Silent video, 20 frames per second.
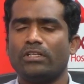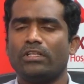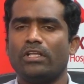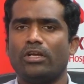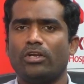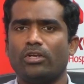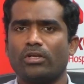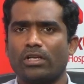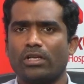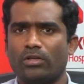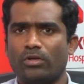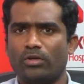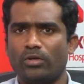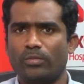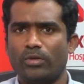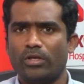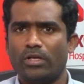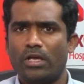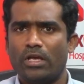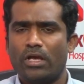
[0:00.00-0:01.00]
and they are, can all
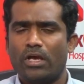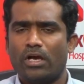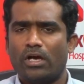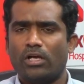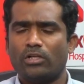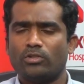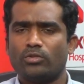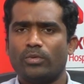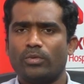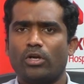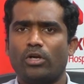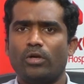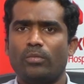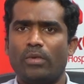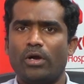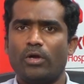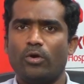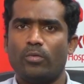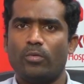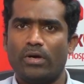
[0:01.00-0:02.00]
be also be called
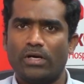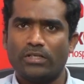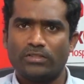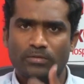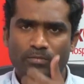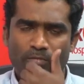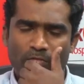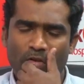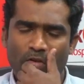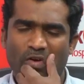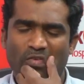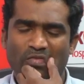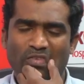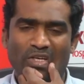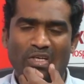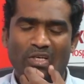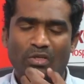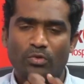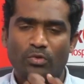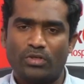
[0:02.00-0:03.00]
myomas of
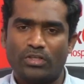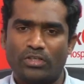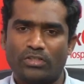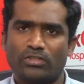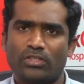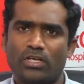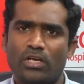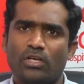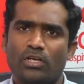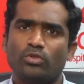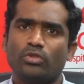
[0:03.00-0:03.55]
the uterus.